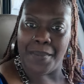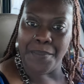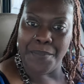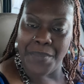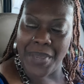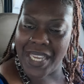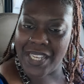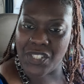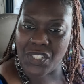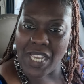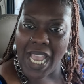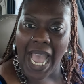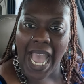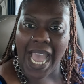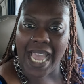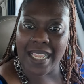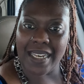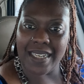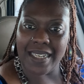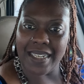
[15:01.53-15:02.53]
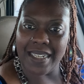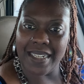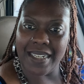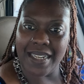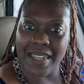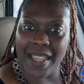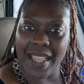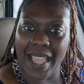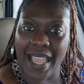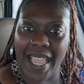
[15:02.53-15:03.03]
Big shot.
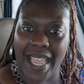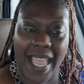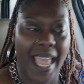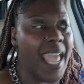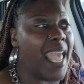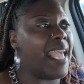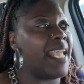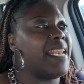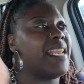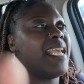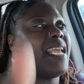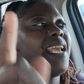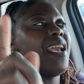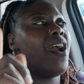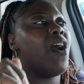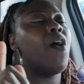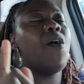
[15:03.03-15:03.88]
And then,